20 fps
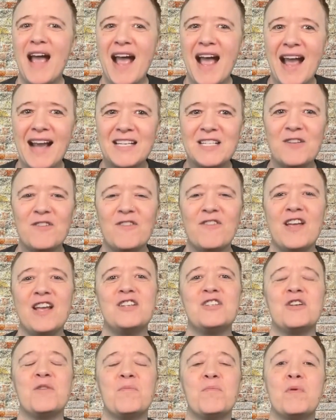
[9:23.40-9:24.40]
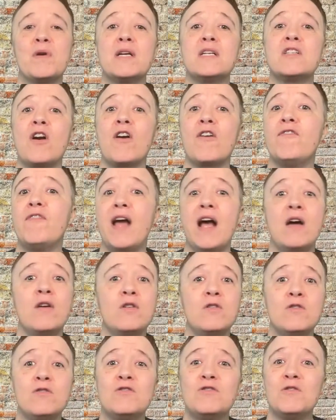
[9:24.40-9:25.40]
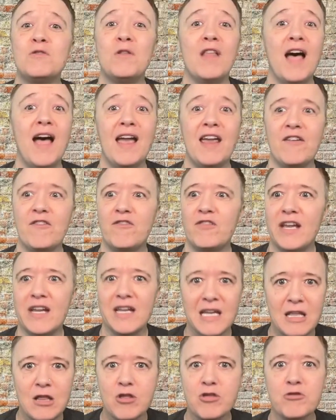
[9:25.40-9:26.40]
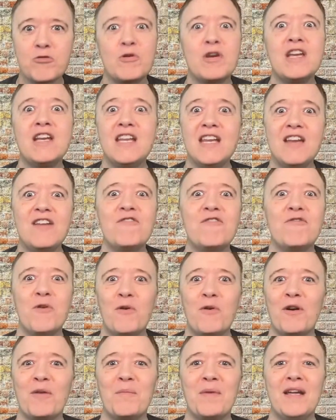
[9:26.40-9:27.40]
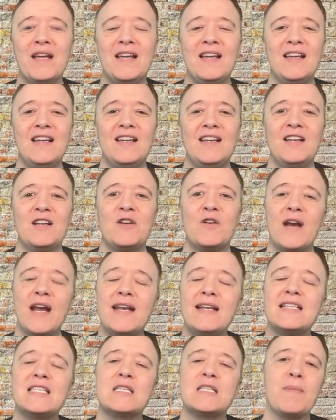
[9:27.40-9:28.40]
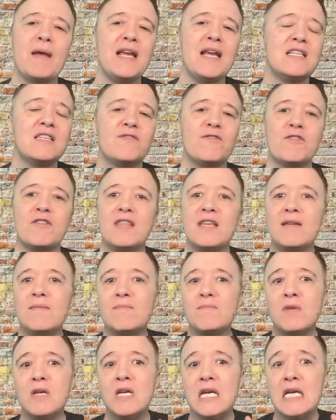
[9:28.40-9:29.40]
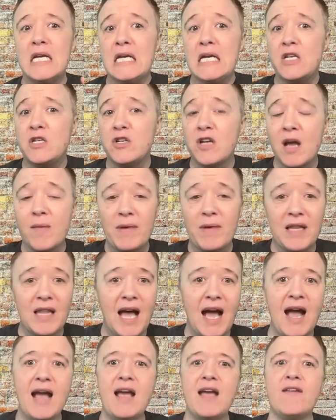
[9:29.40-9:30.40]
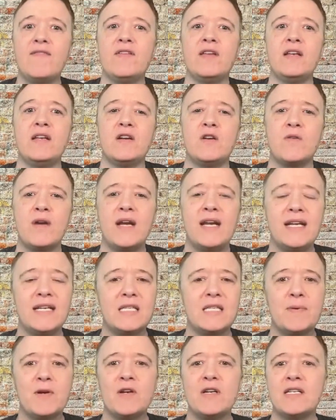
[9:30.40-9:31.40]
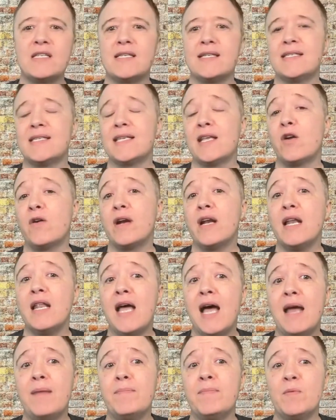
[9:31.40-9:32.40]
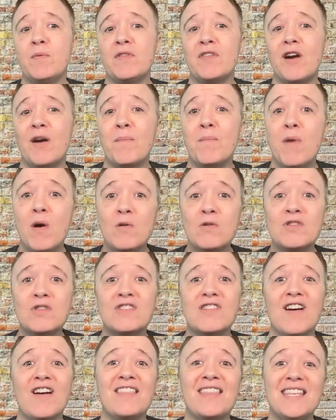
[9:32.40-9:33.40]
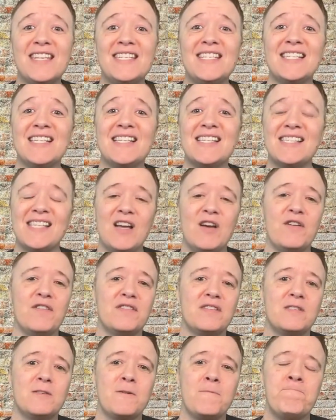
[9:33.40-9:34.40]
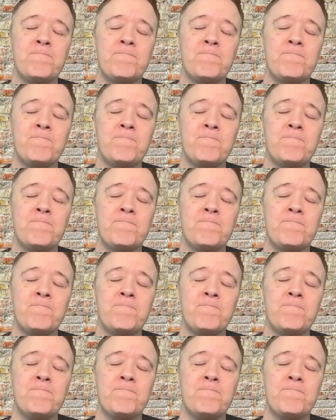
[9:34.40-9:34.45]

activation brings our values to life, like in 3D form, creating space for them to come alive and create experiences that are in alignment with our most authentic selves.